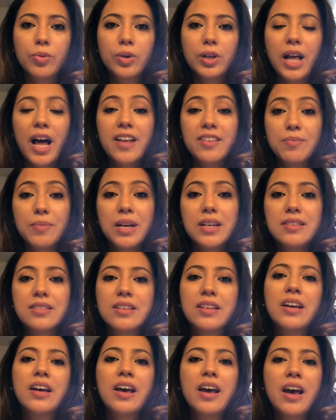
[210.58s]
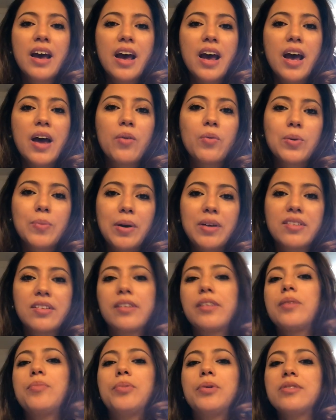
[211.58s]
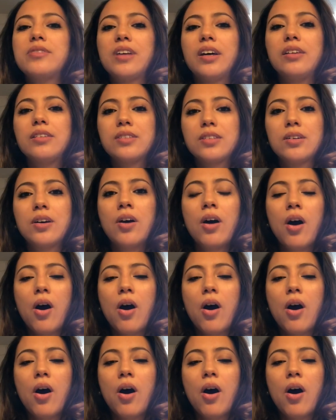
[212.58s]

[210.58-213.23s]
classmates, and we basically present